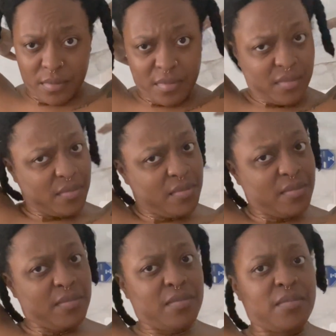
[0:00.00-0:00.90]
hair
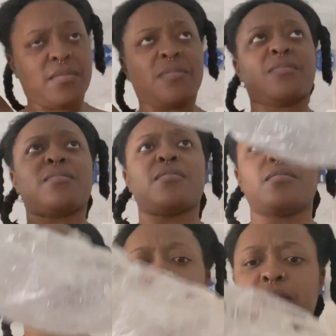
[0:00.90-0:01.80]
drying
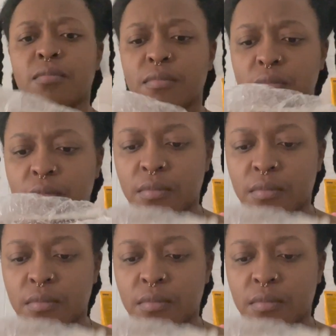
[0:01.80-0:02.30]
towel thing